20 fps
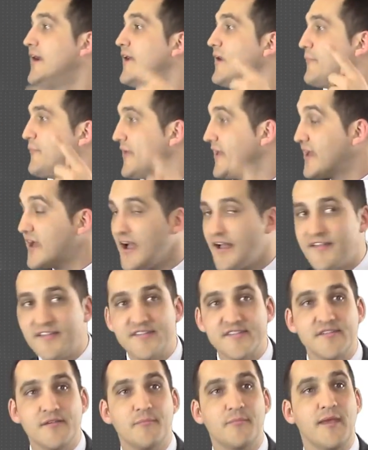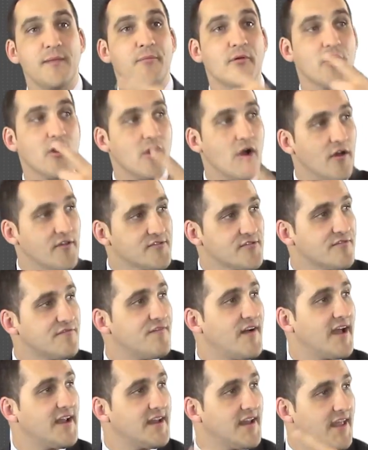because people are also
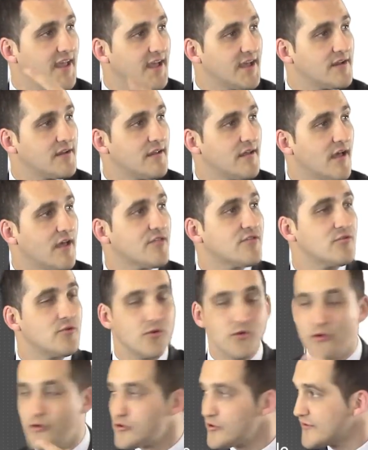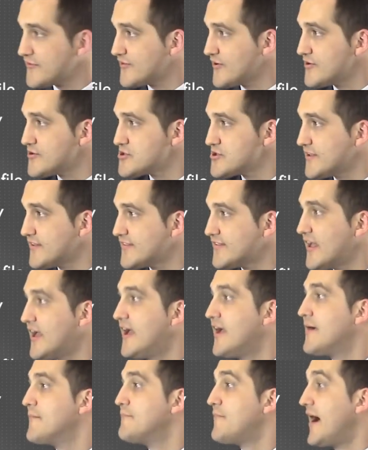finding it through Google searches,
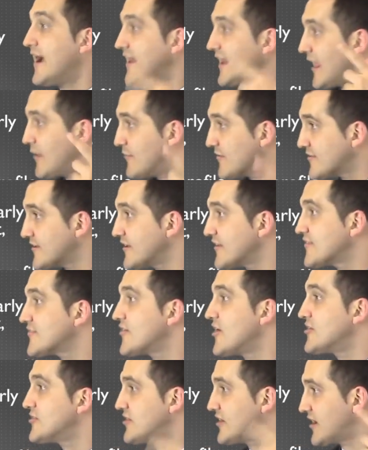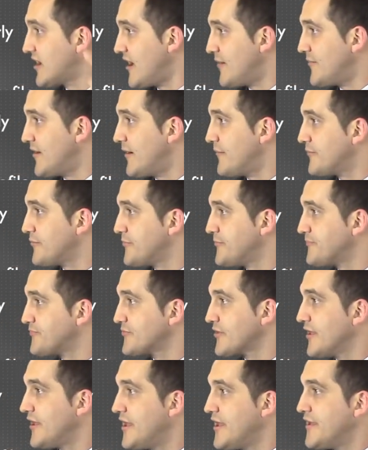my name is going to start to come up.
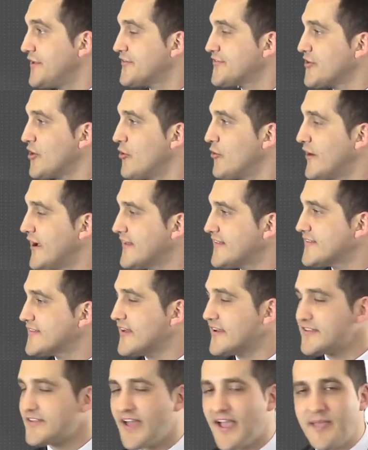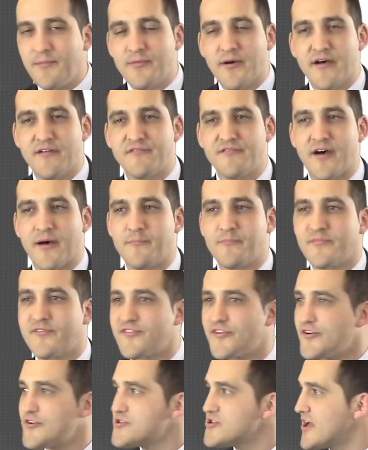So it's a type of
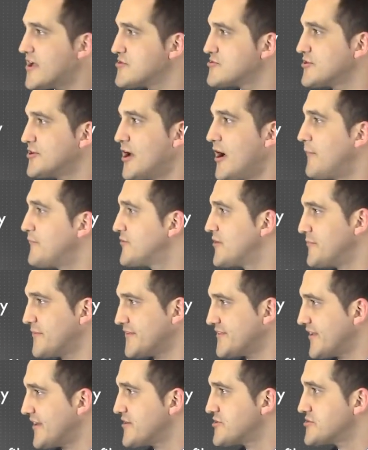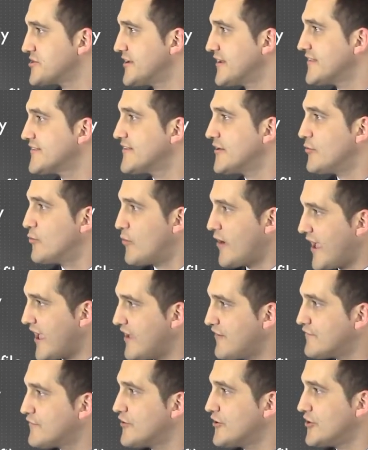search engine optimization. It's a
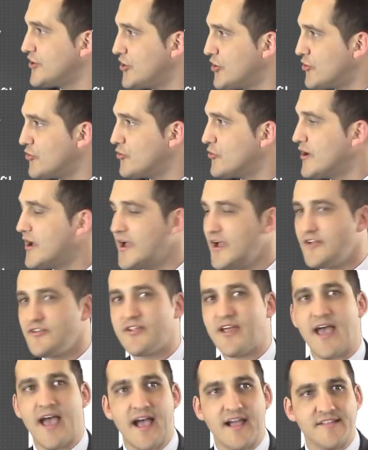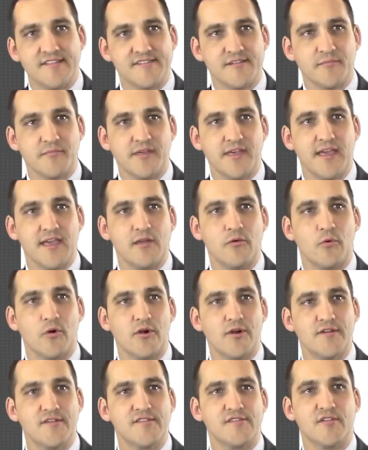way for you to add some
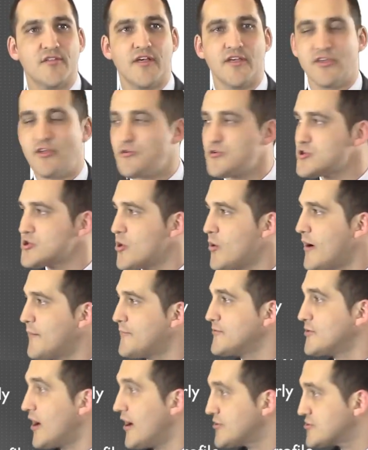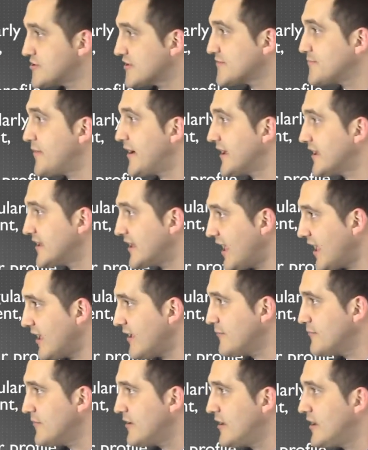keywords so that you show up not just by
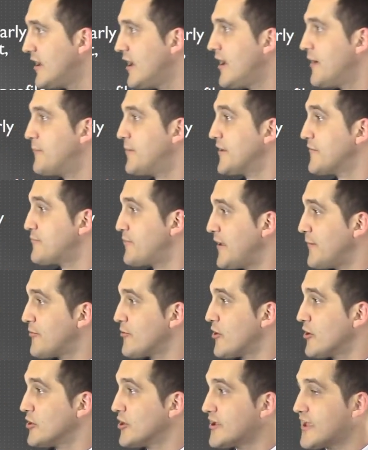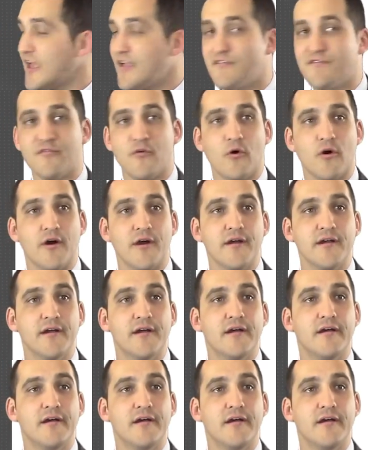name, but if people are looking for